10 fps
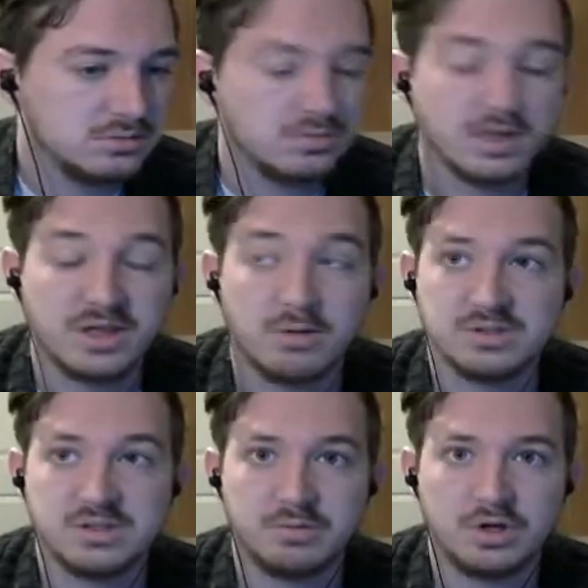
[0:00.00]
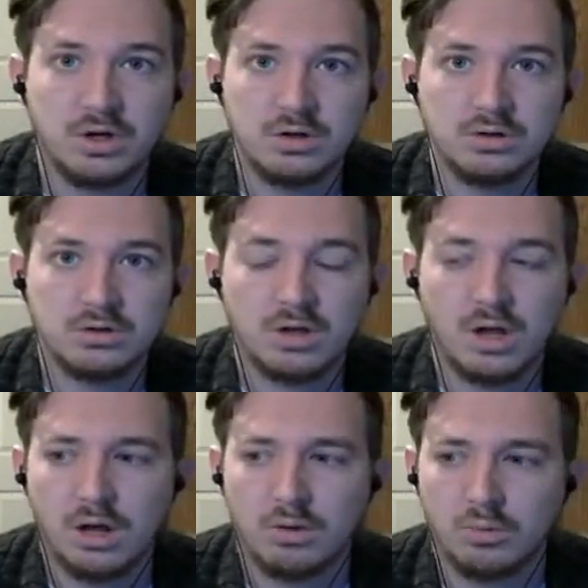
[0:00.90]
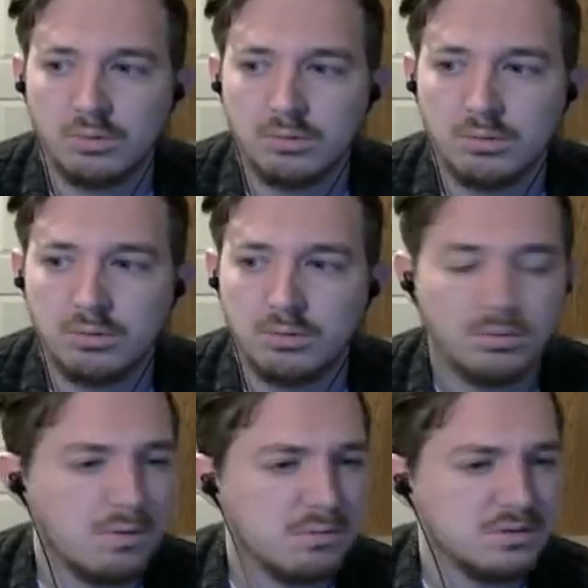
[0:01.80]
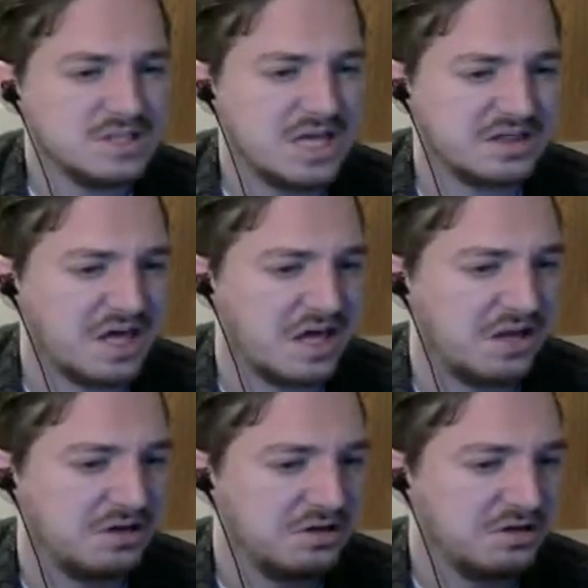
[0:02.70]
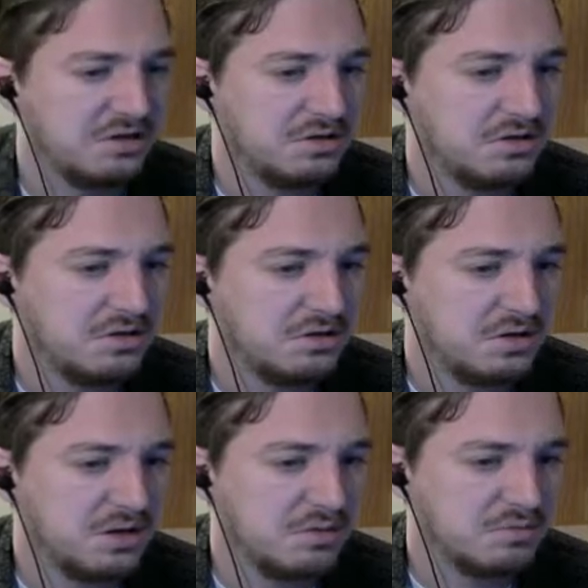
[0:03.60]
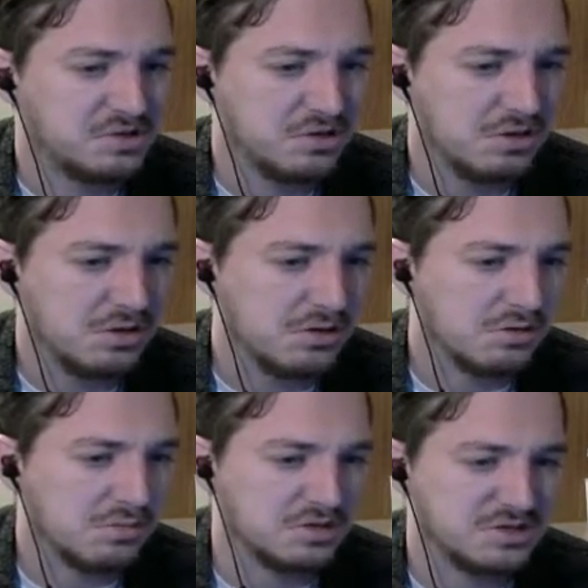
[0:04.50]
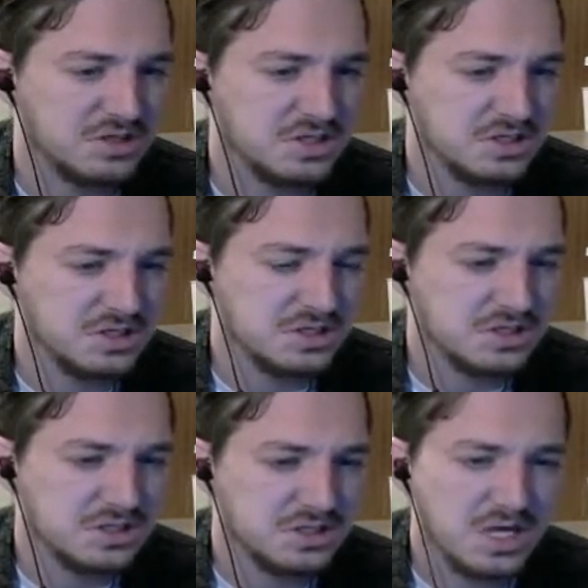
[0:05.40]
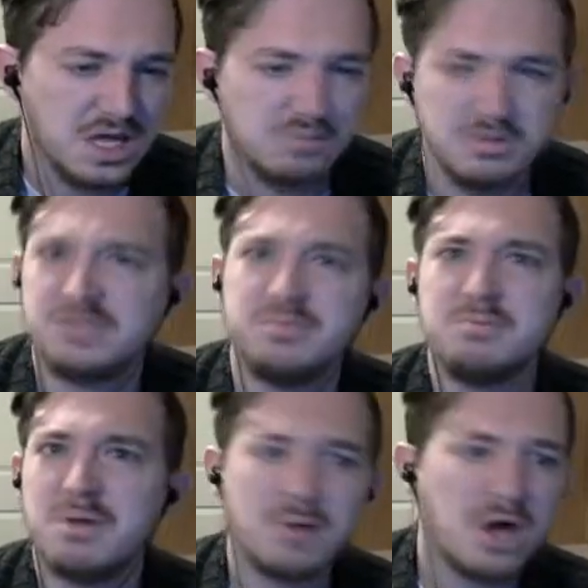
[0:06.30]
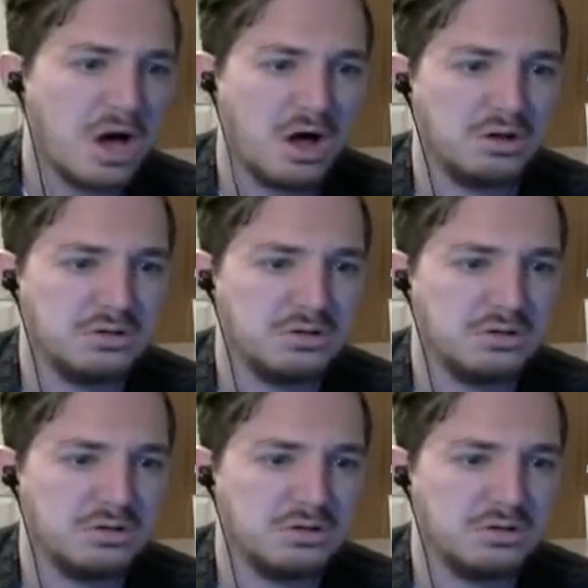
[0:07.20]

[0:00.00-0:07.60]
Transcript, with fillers: Wait, that wasn't a ball? Oh. Well, what was that then? It was circular, wasn't it? Yeah, it must have been my ball.